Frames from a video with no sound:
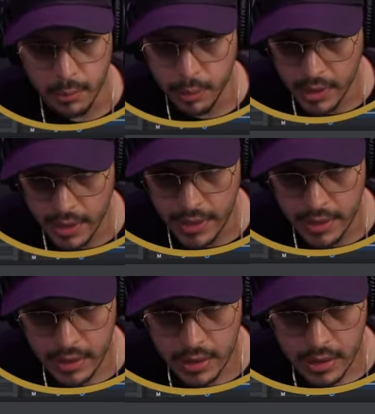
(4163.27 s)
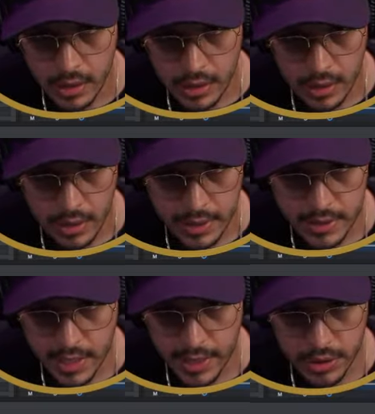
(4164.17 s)
But
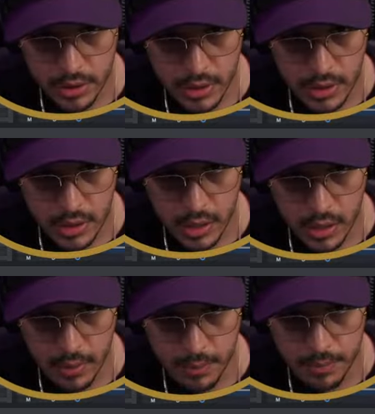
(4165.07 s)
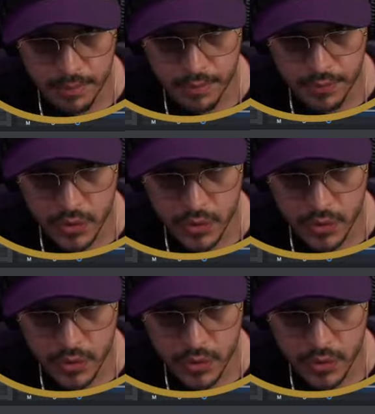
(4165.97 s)
let's actually let's